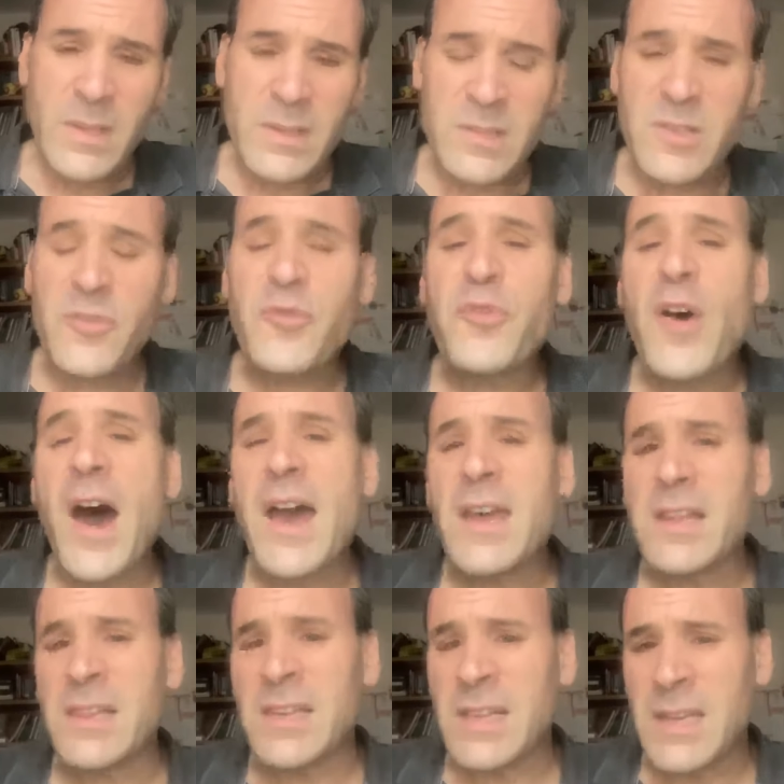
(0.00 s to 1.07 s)

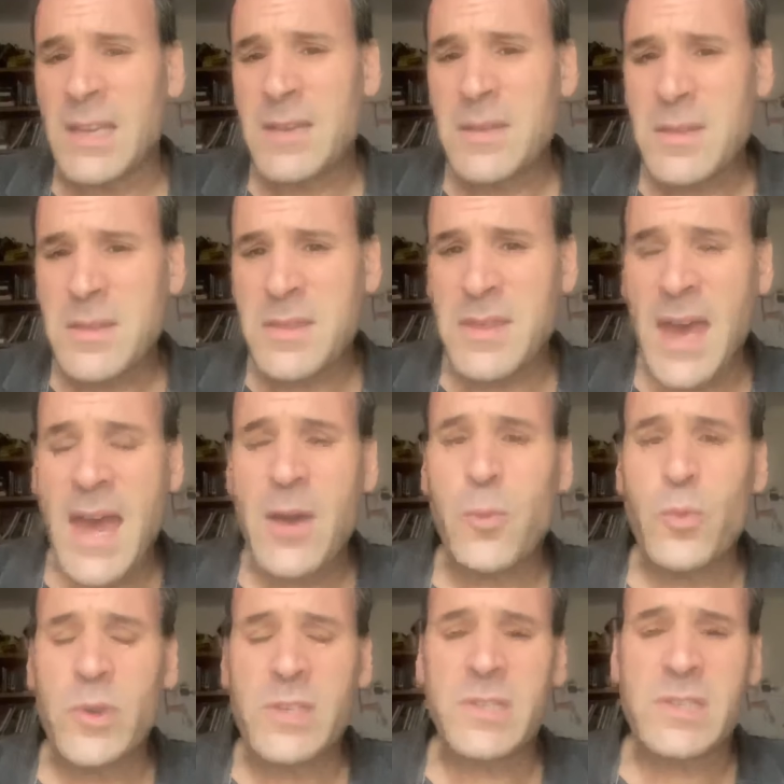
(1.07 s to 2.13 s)
defiling that
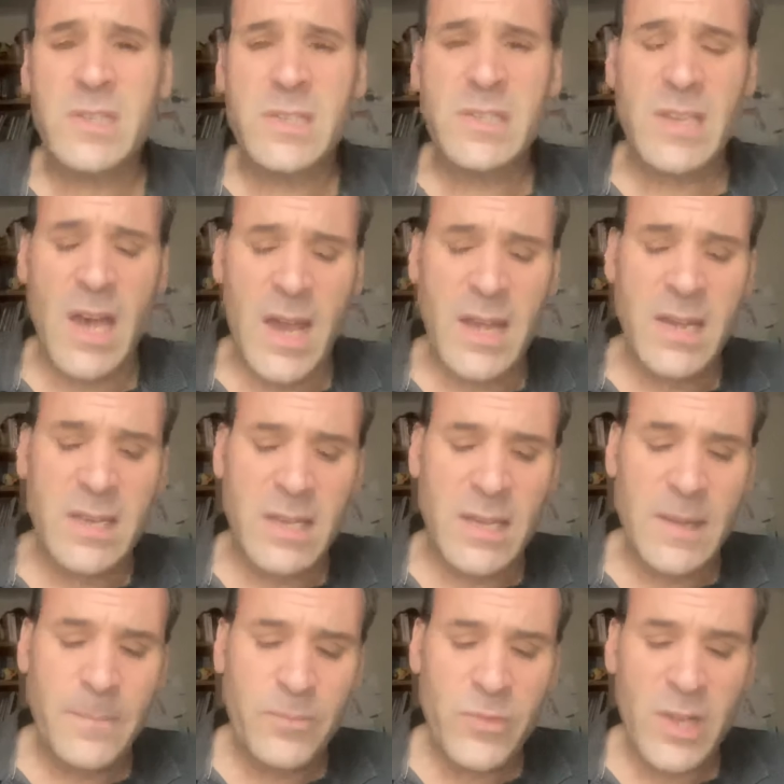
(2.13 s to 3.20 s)
which
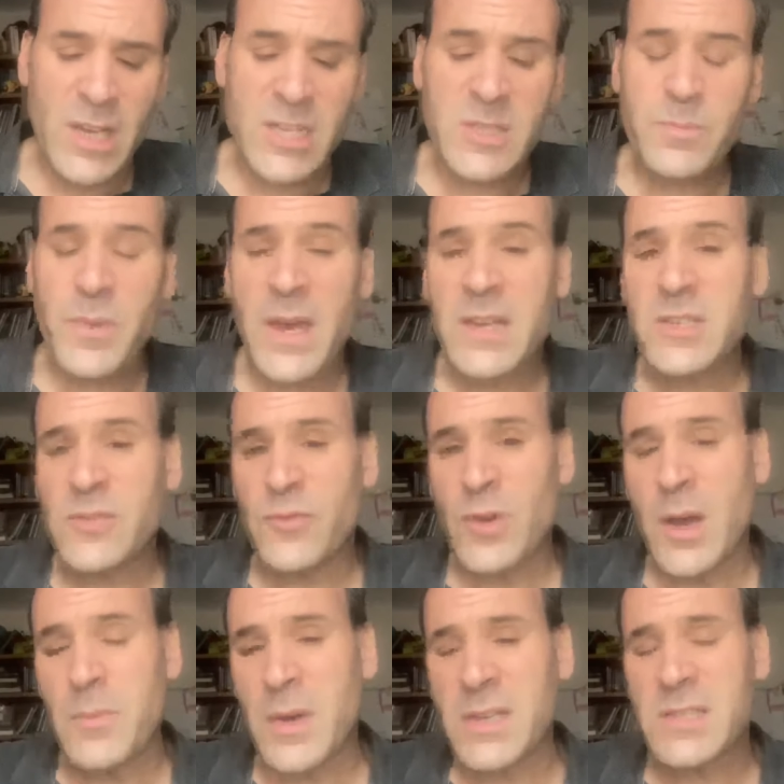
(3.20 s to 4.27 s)
society expects
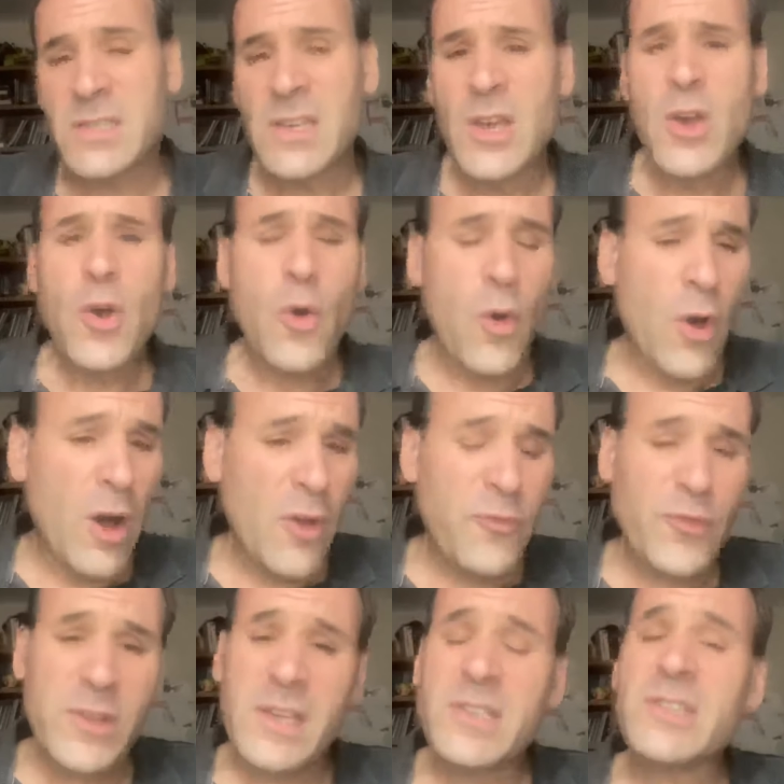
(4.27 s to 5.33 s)
from us, all
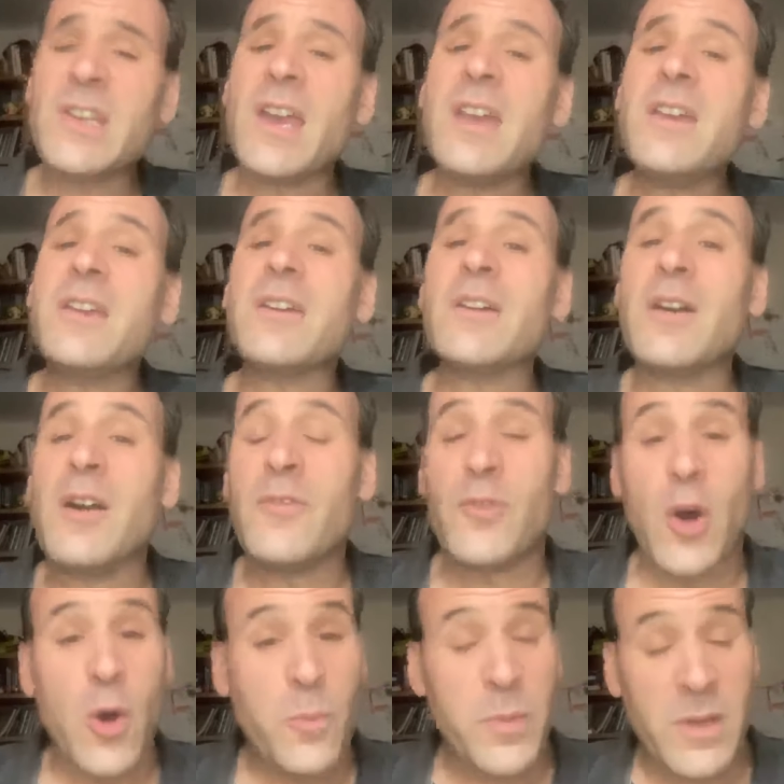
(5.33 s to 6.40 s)
for the sake of
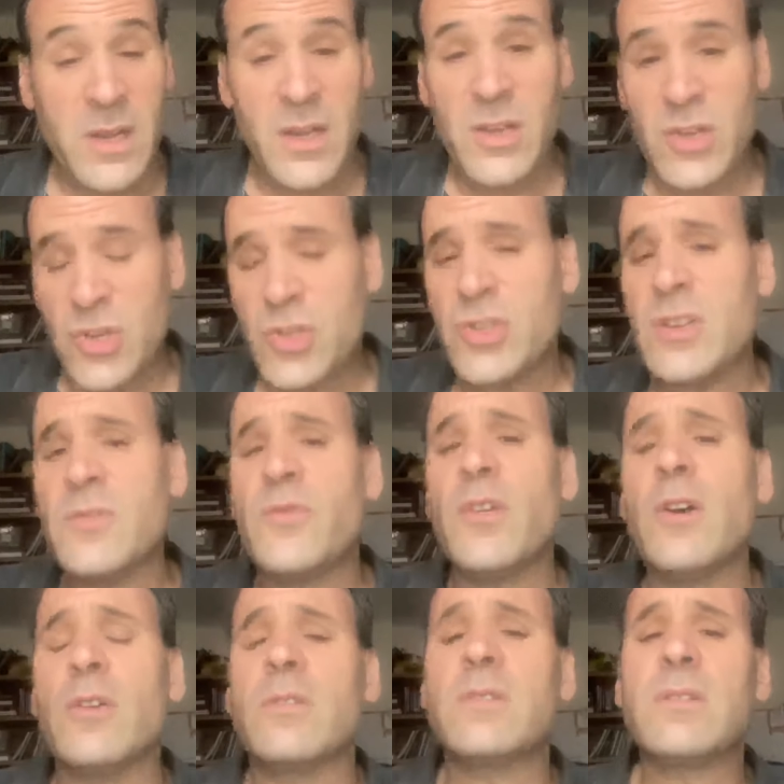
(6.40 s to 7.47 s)
opening
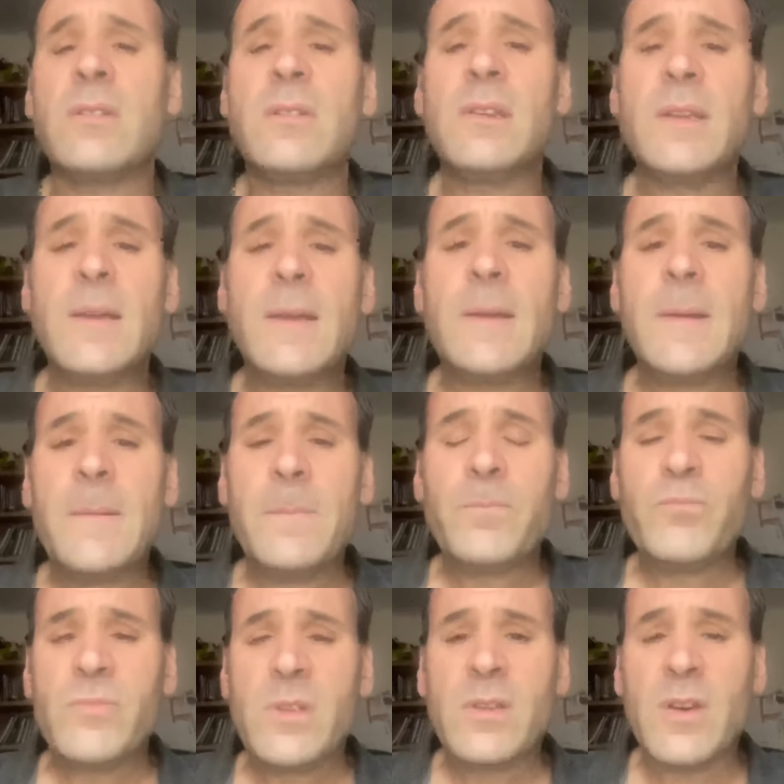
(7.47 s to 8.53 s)
yeshivot,
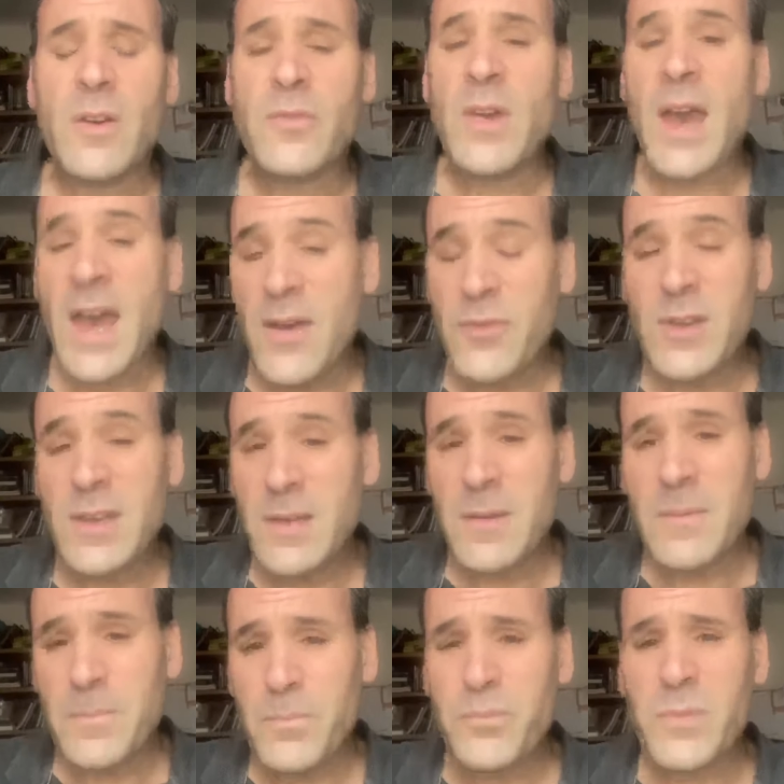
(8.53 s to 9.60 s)
of
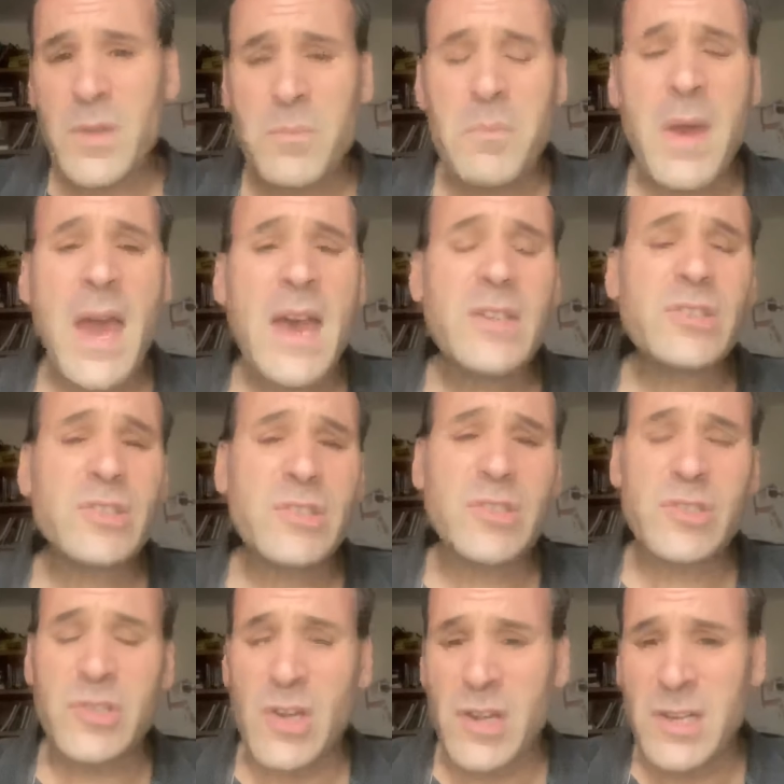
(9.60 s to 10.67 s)
having the mass
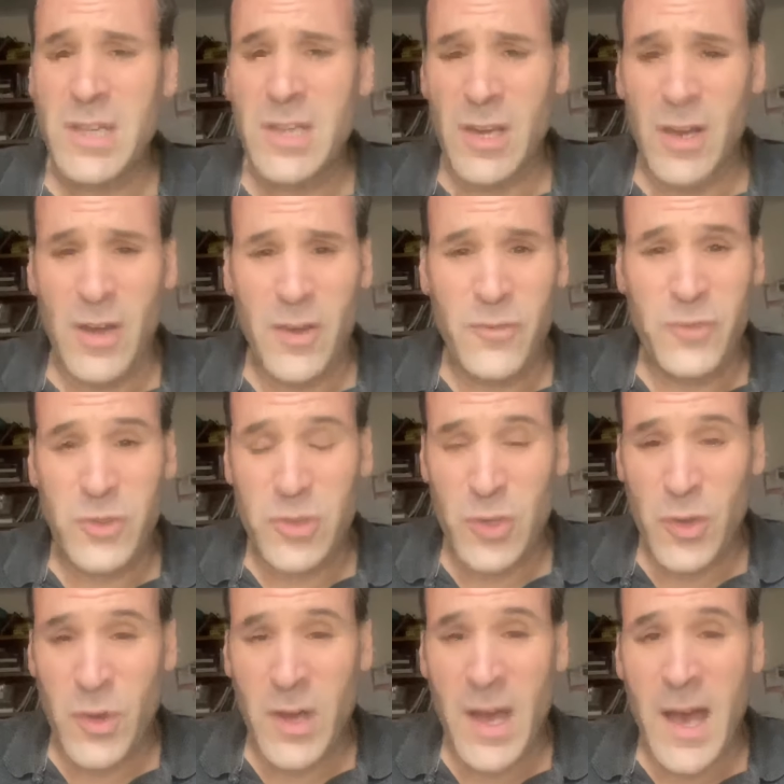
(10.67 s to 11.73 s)
study of
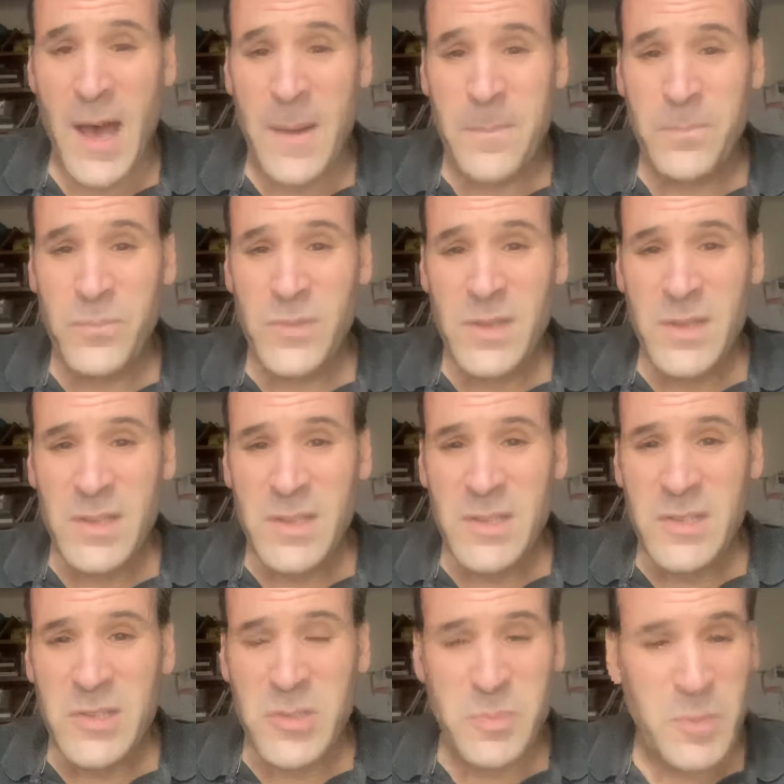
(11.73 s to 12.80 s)
Torah,
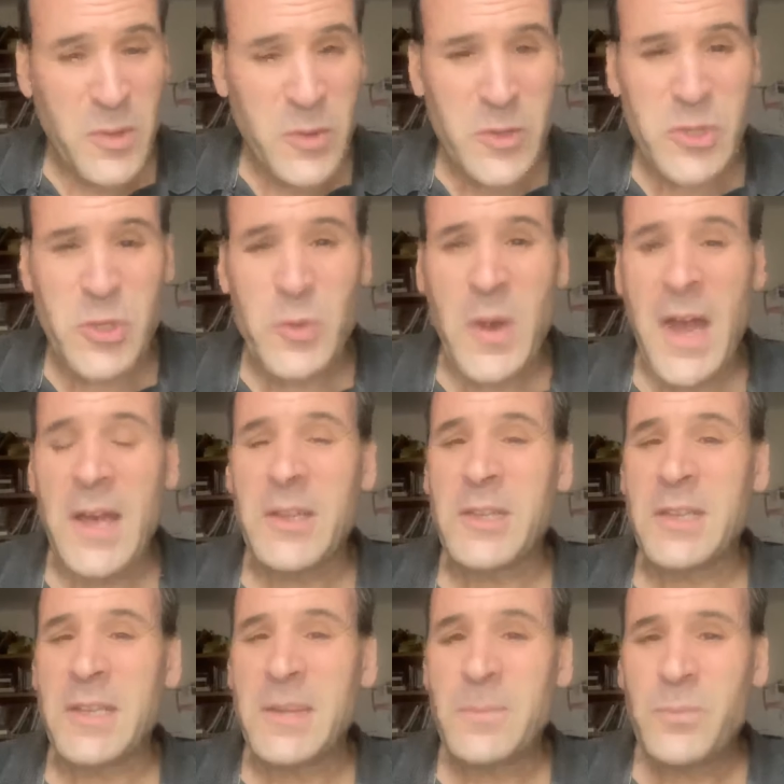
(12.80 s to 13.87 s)

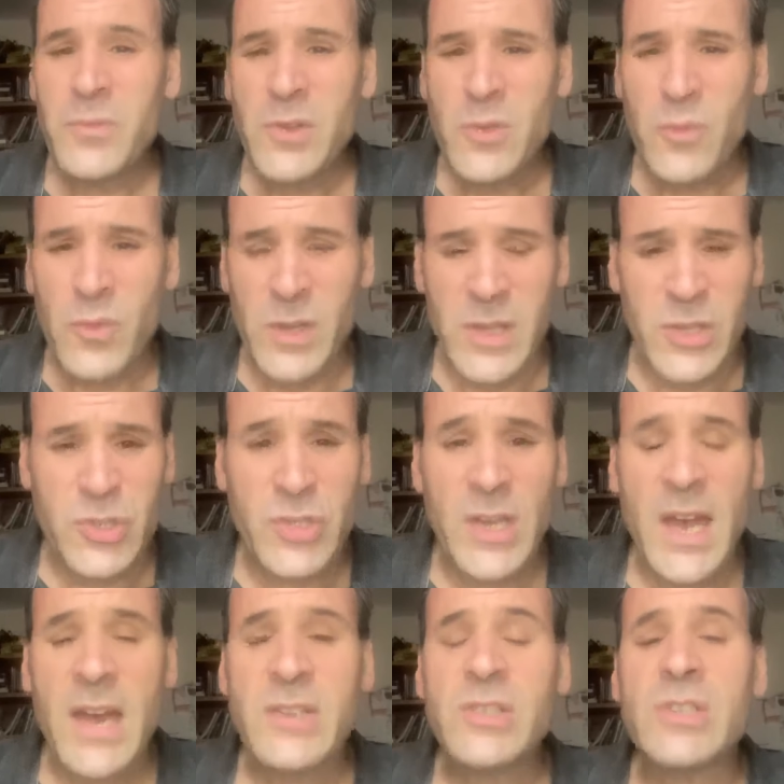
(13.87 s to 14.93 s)
spirituality,
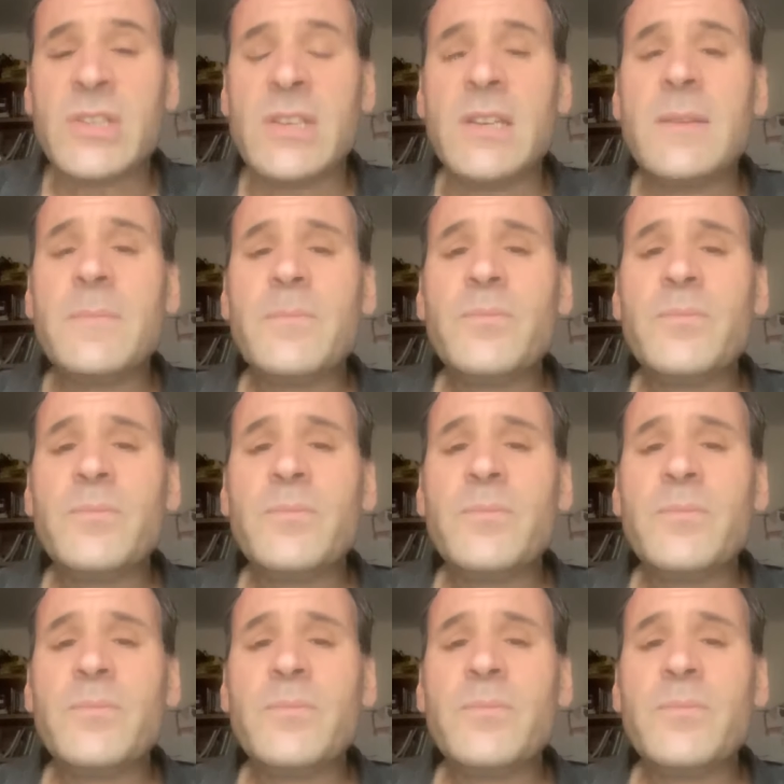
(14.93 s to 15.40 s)
religiosity,